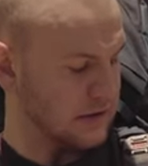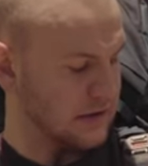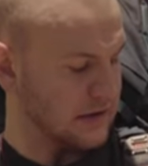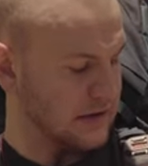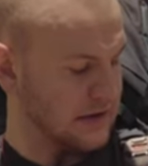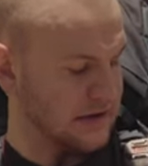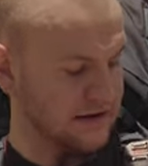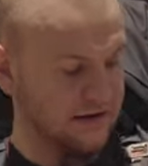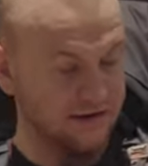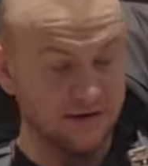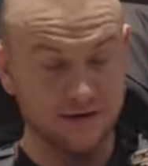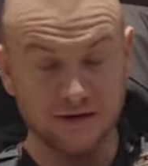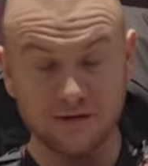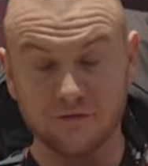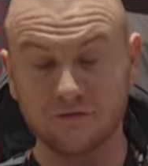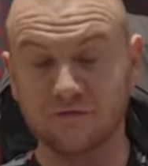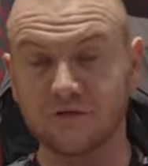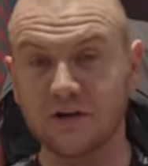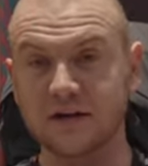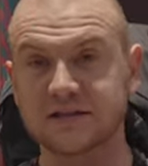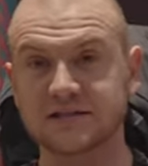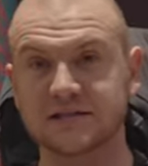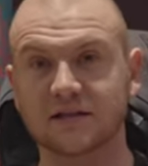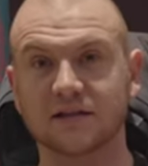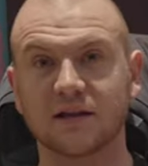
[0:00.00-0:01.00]
and
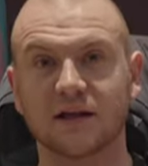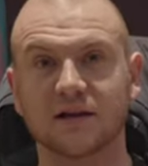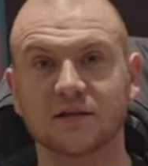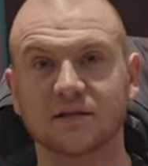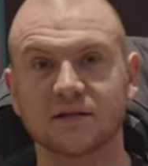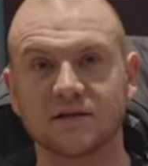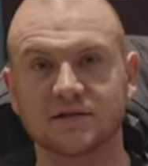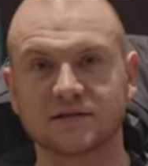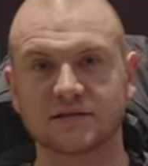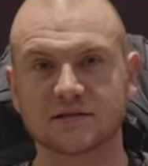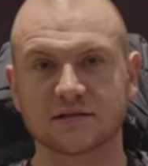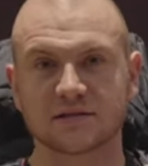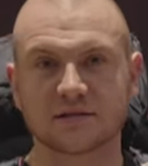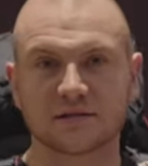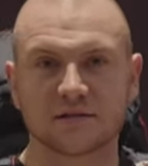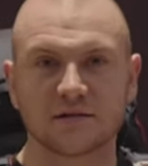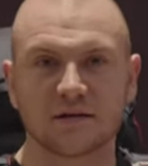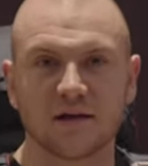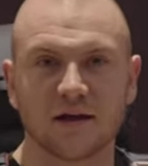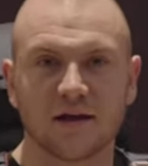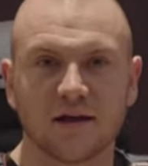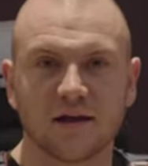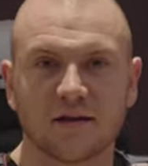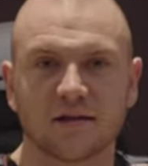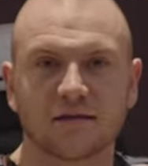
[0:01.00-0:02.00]
fix it like this
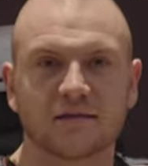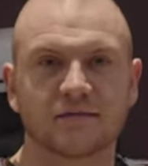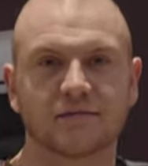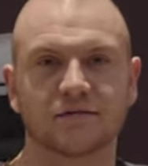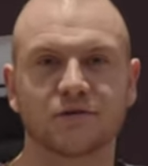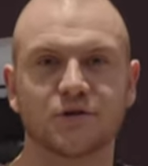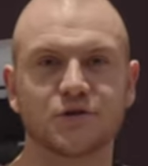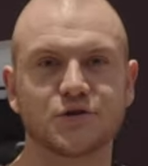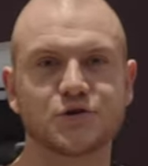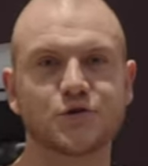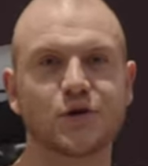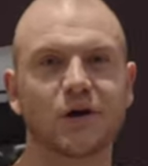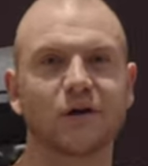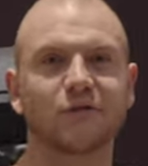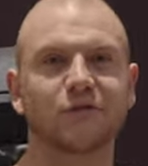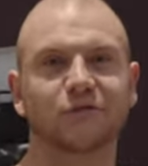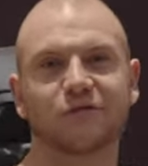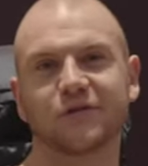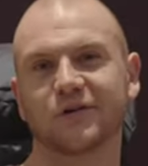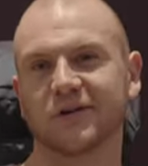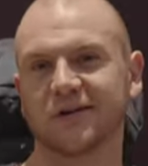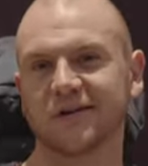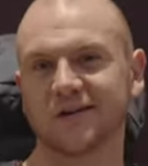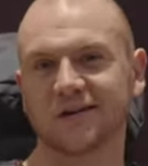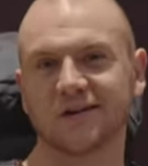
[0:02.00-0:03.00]
and you
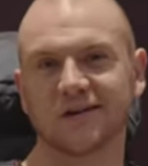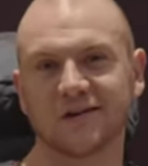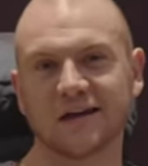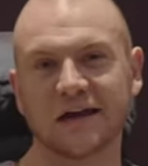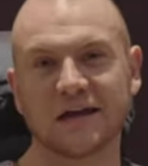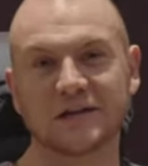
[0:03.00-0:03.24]
have uh,